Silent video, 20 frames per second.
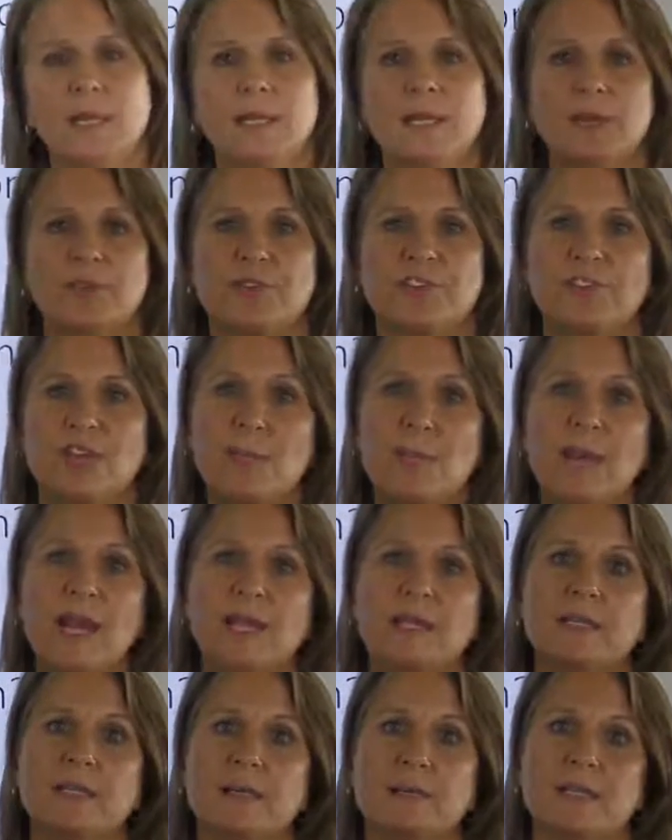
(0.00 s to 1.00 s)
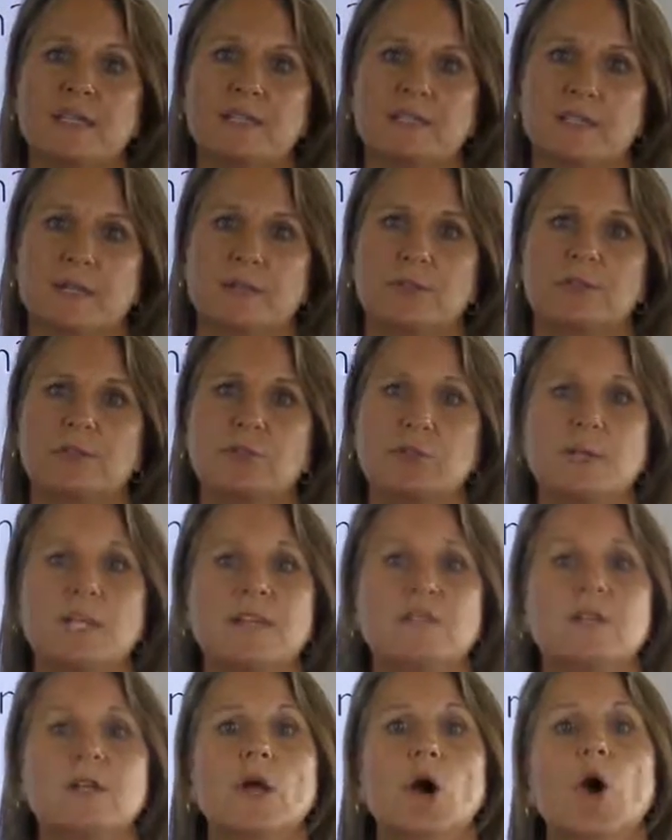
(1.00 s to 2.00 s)
Now, some academic centers will
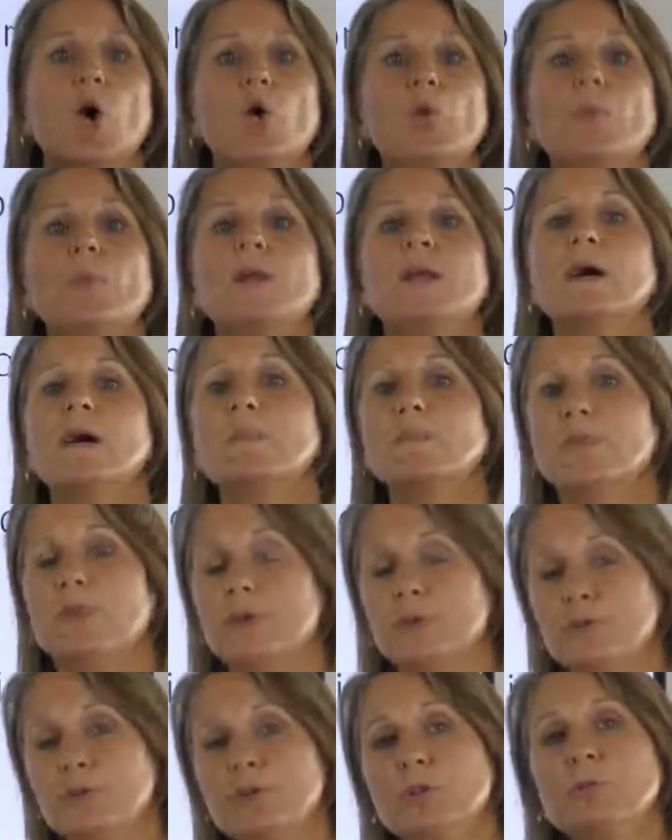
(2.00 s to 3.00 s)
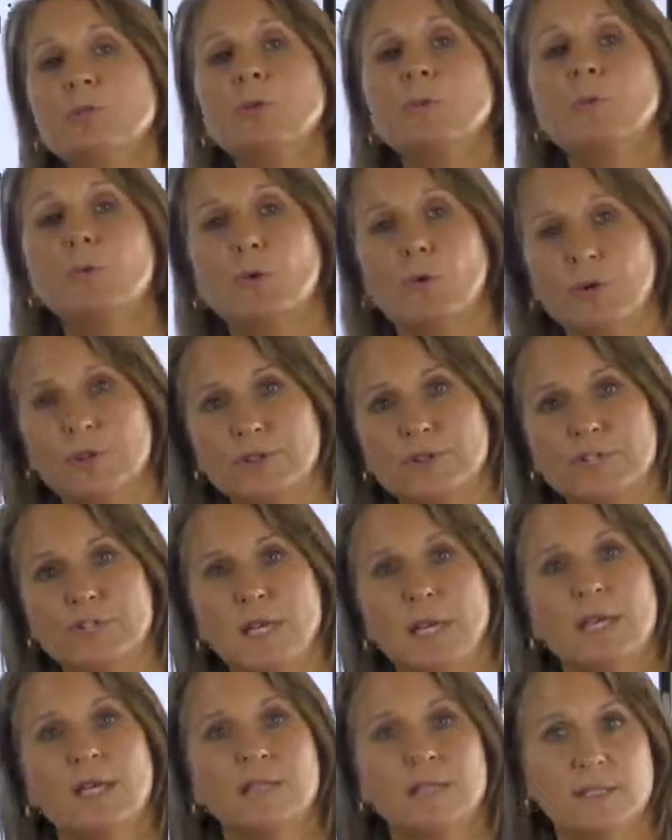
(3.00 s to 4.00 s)
even open up their tumor boards
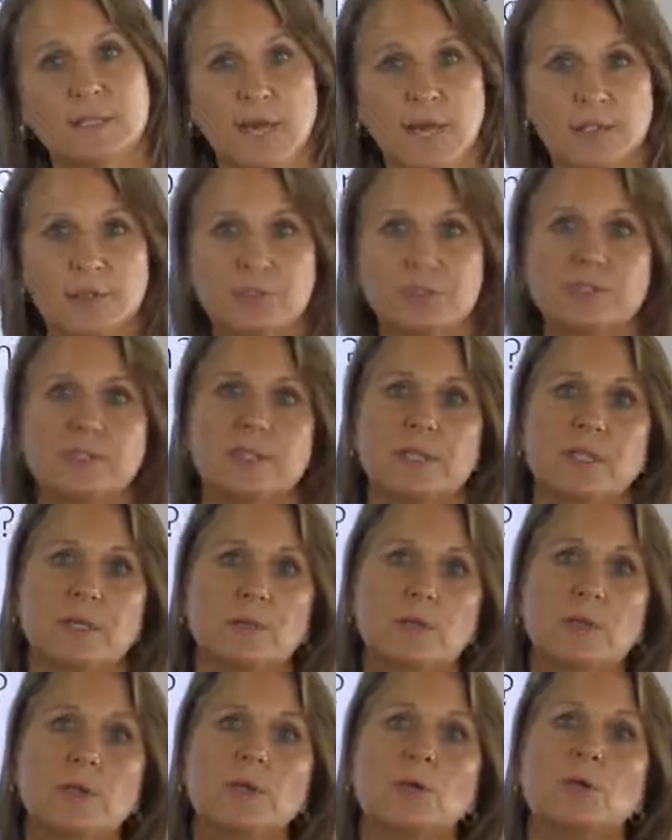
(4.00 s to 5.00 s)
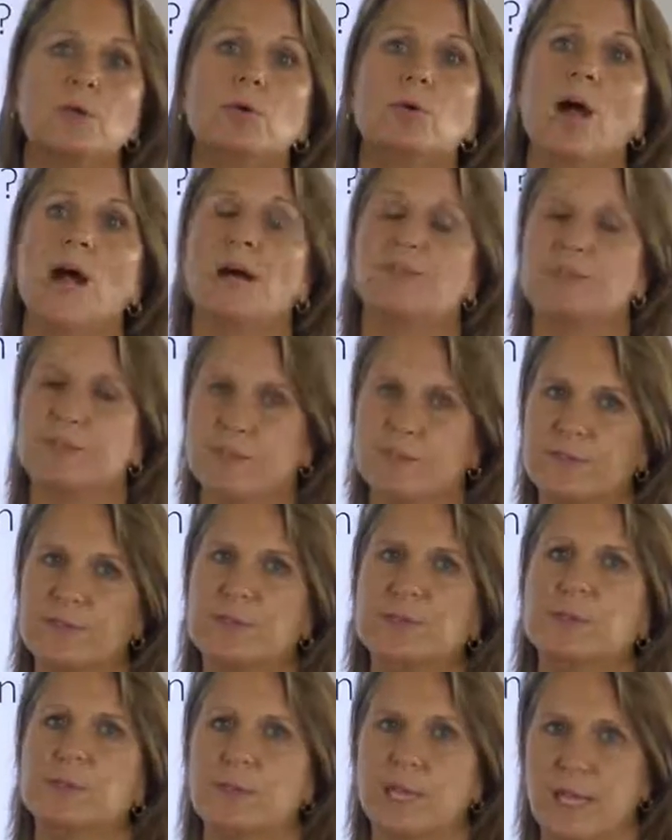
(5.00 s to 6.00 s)
to doctors in the community who have
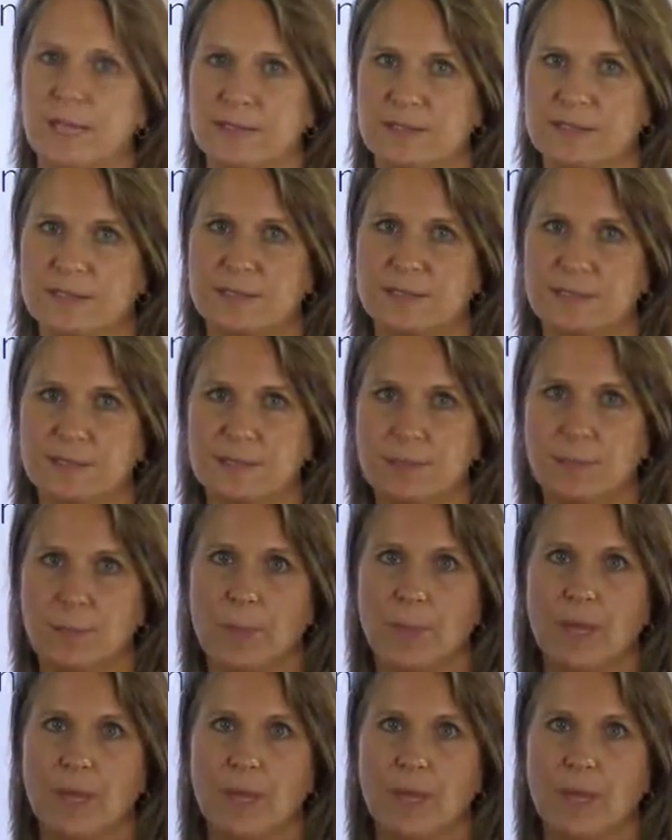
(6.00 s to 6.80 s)
difficult cases.